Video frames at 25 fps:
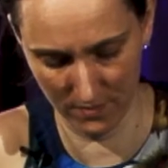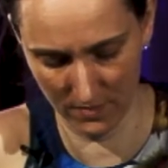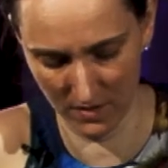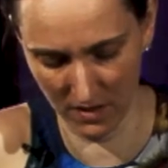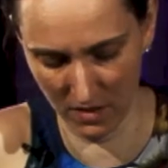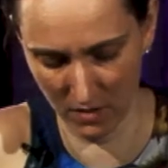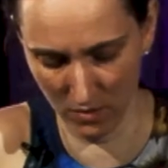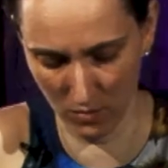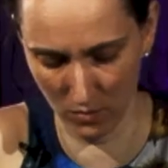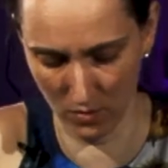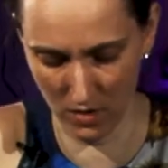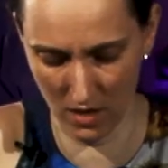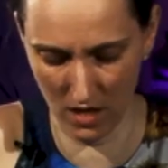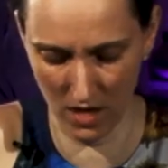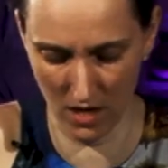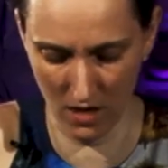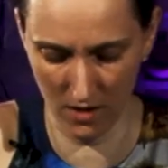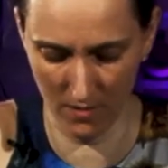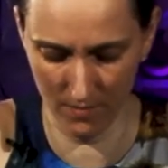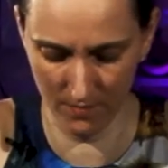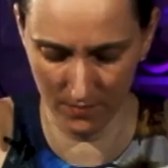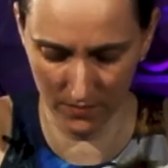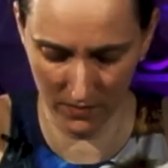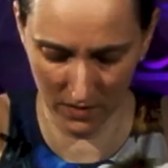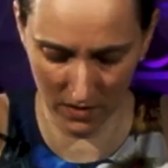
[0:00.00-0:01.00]
Okay,
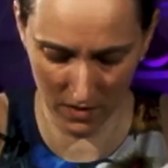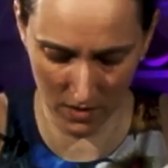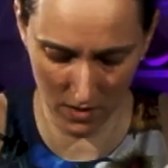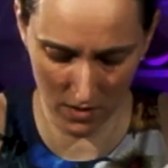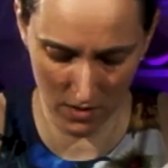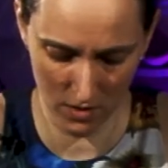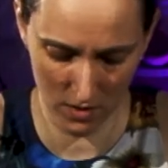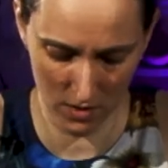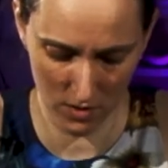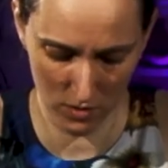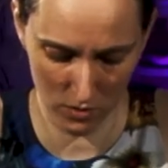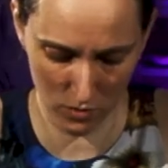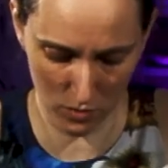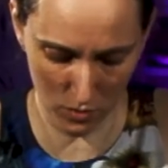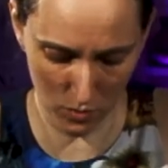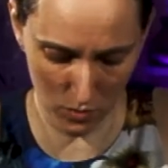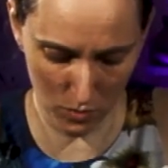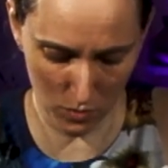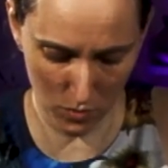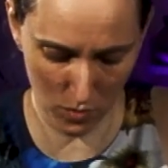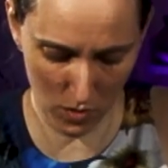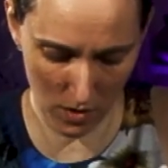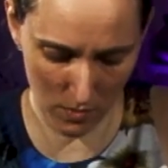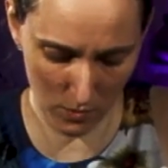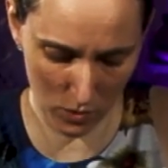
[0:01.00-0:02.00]
so
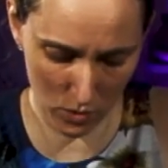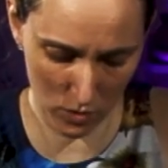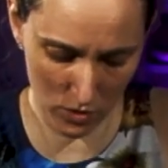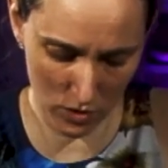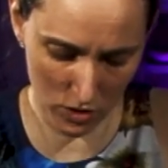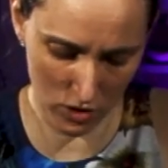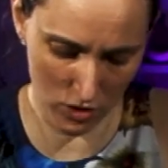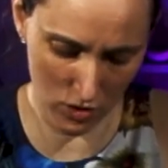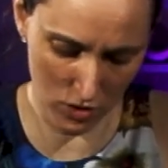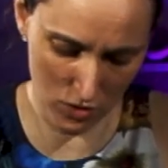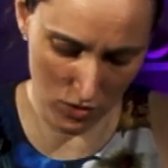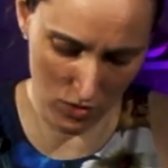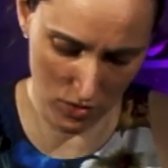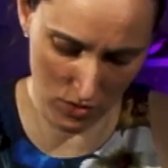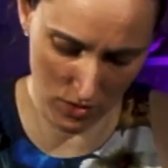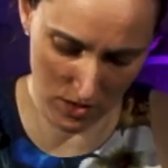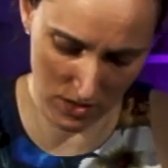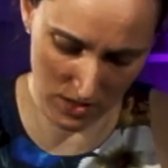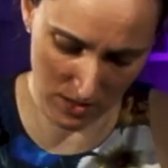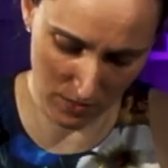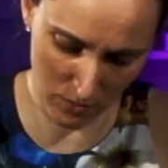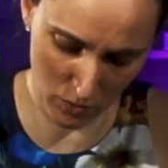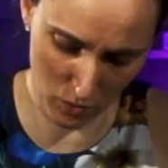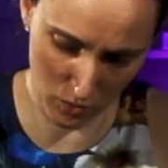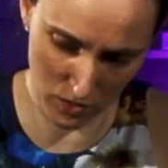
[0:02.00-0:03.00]
what I'm going to do is
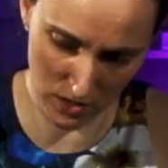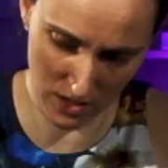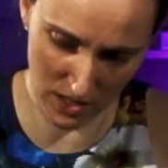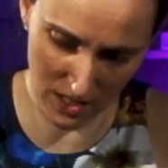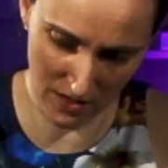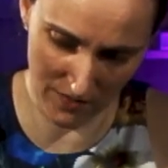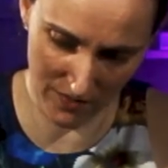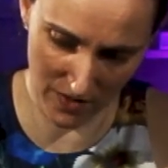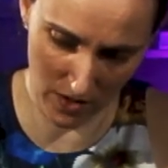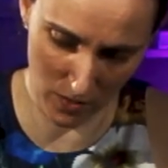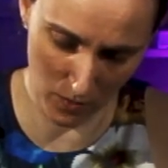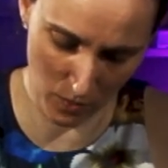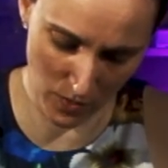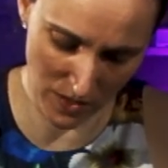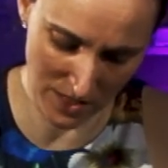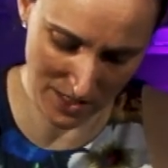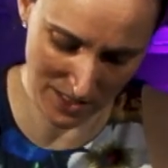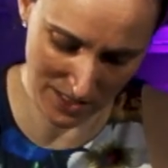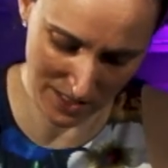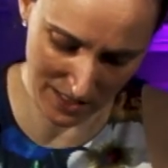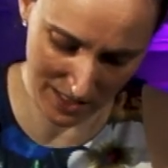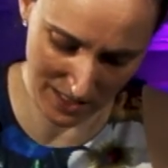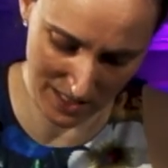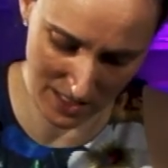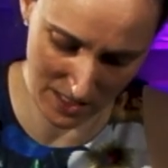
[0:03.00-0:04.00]
I'm going to give it a wee
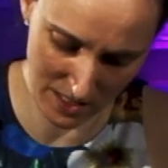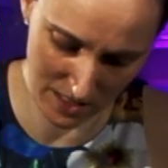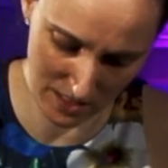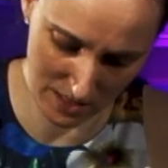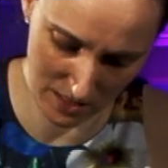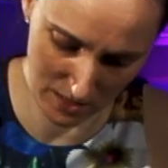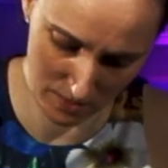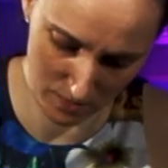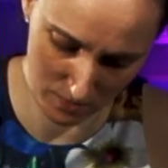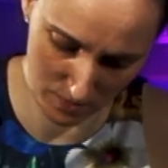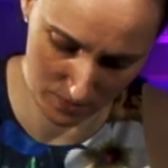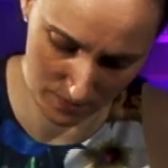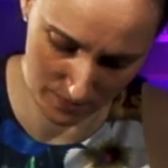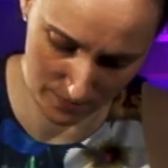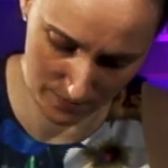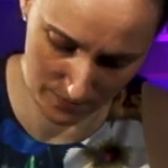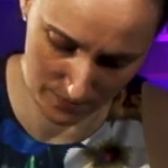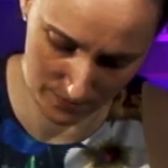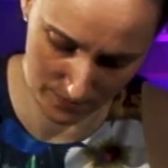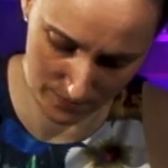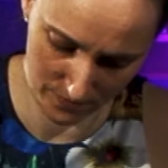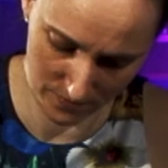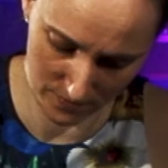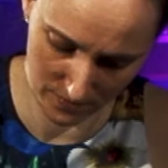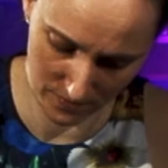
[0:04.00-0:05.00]
slice.
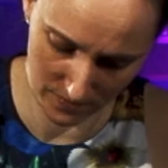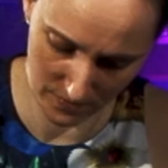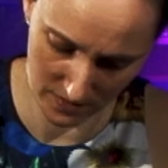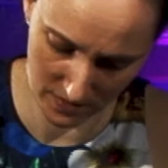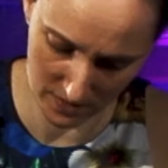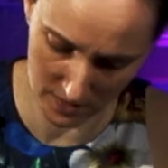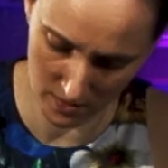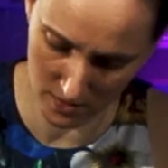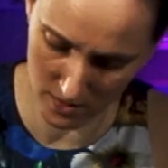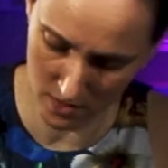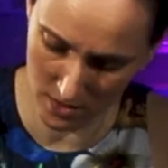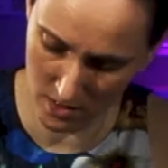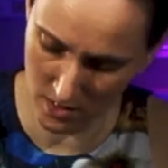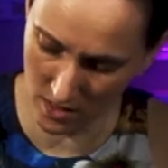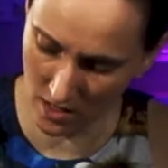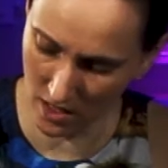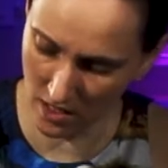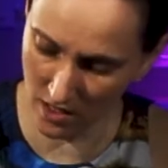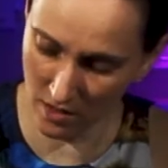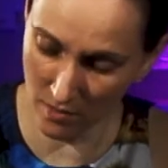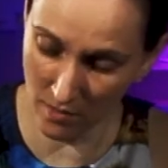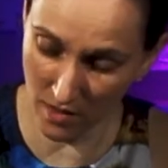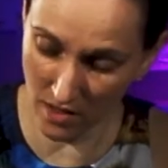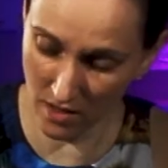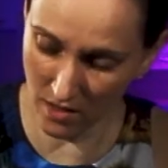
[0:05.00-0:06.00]

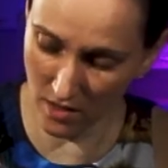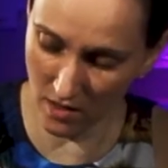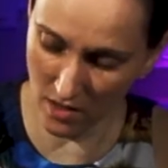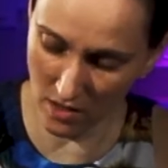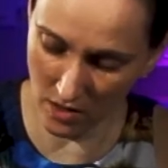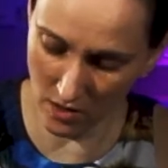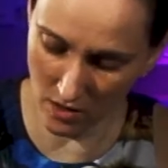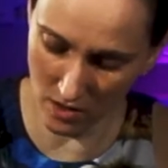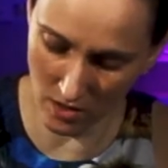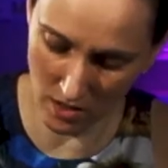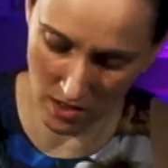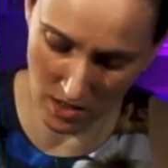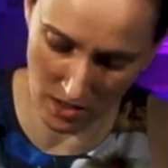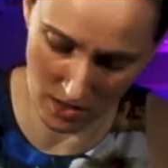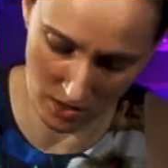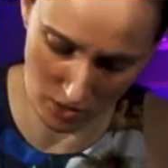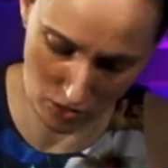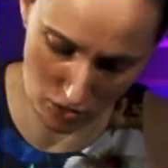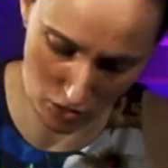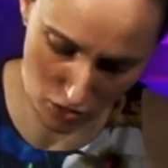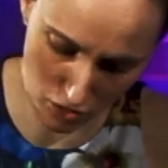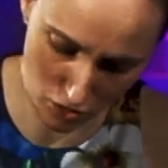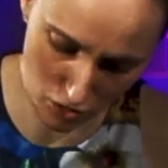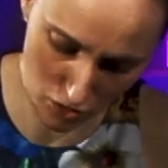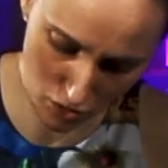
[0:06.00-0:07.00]
You may either
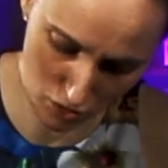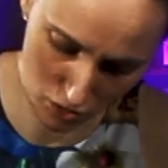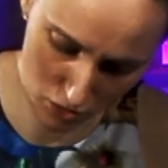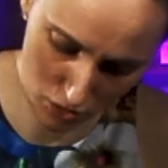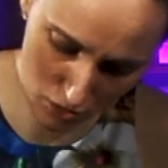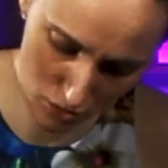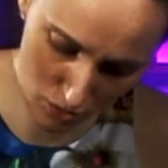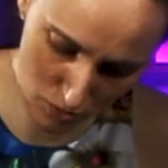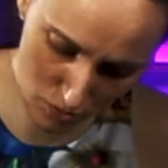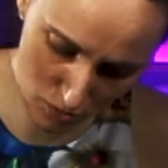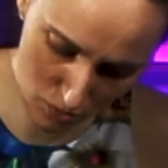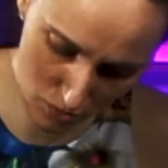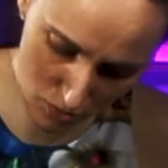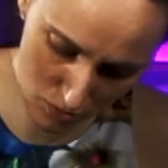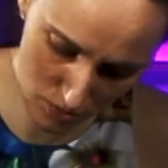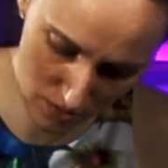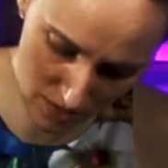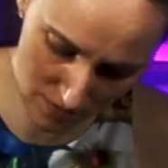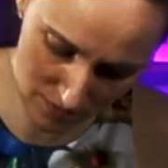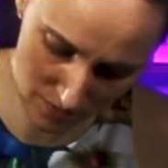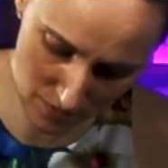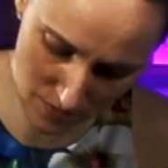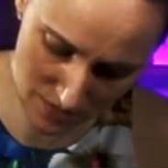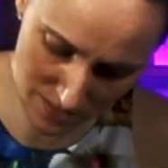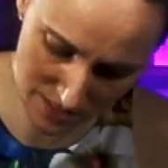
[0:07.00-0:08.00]
use a tool,
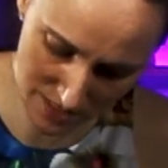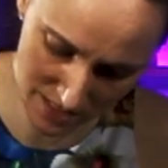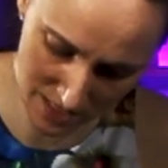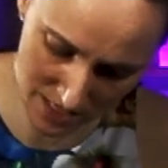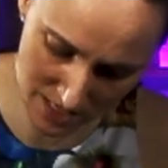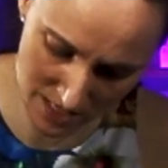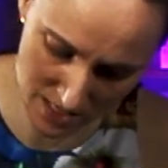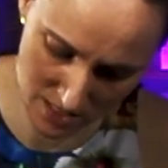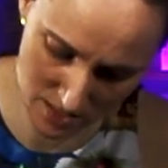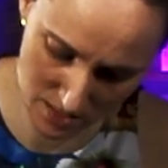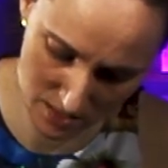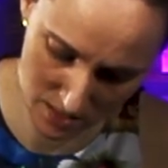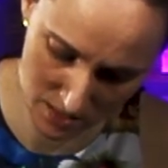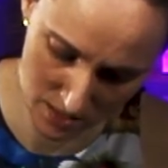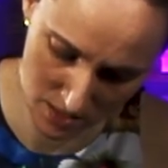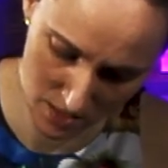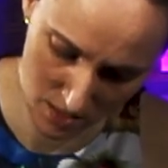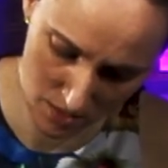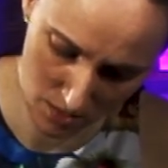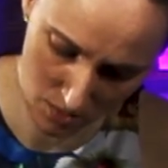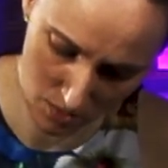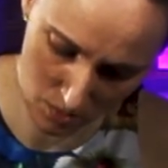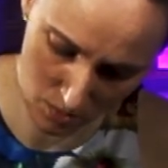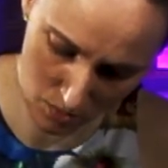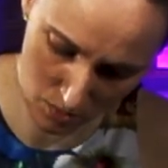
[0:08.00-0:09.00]
give it a wee slice,
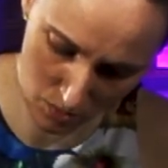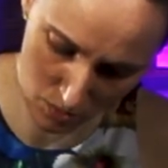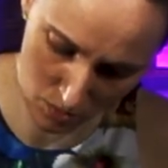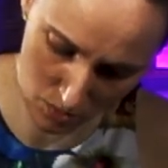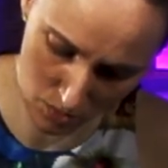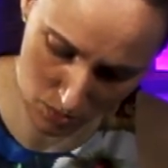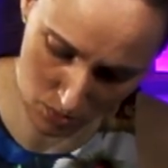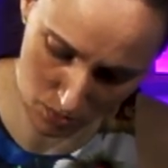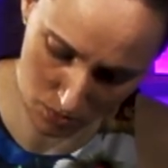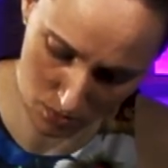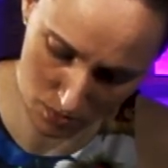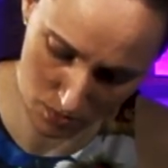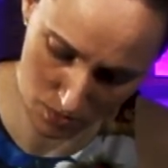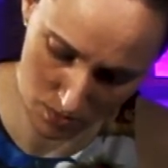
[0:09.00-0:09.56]
or